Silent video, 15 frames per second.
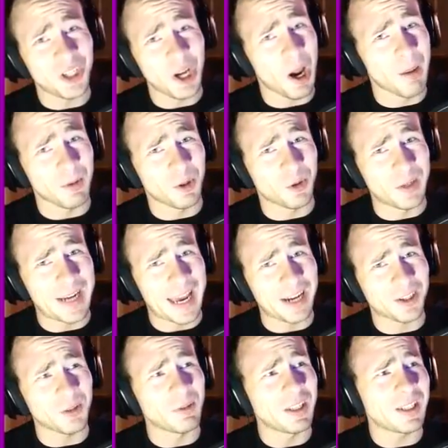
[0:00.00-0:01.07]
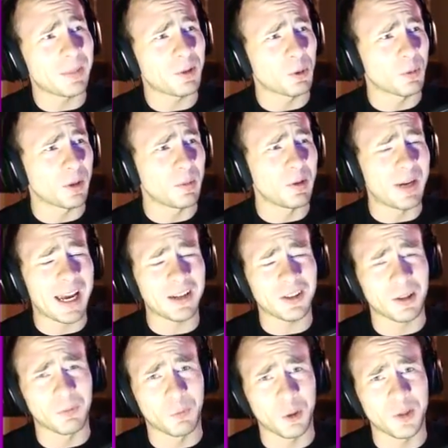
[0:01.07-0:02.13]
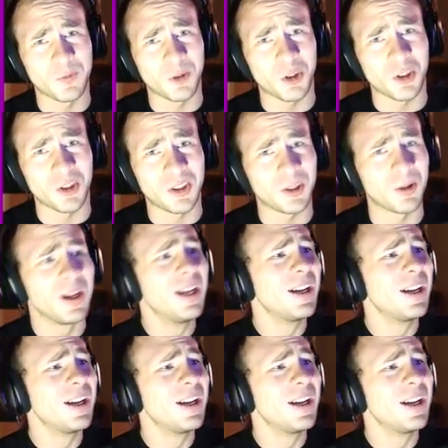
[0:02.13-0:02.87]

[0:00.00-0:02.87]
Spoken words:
Geometry Dash. So in this episode, we're gonna be doing Hexagon Force version 2.